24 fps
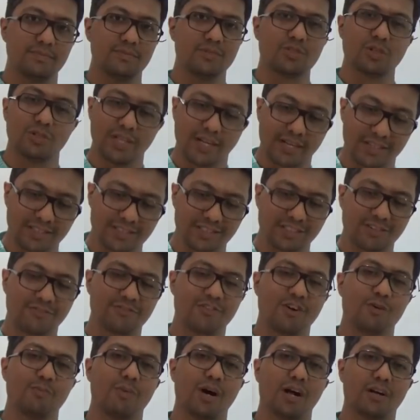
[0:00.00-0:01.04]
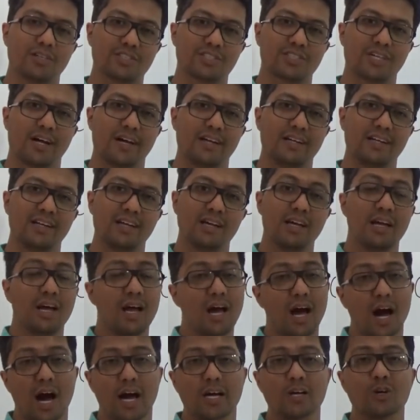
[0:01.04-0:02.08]
So that is it from our side.
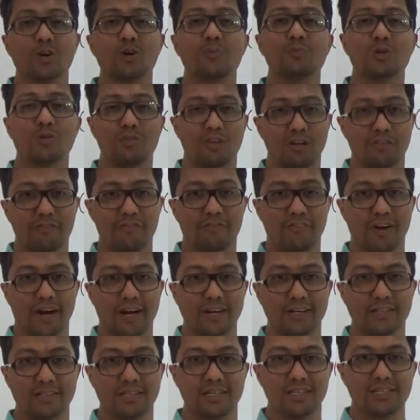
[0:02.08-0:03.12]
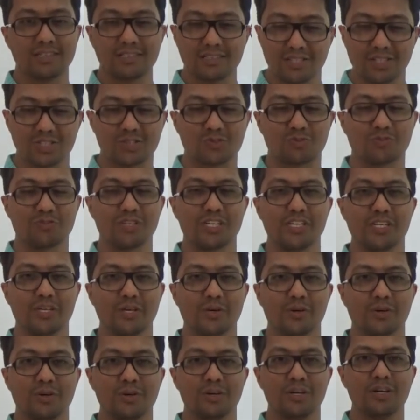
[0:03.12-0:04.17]
I hope you will find this
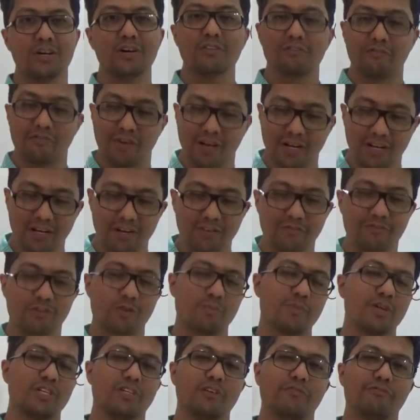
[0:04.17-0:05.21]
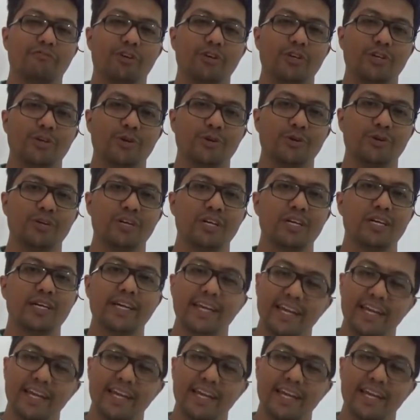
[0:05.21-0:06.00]
video very informative for you.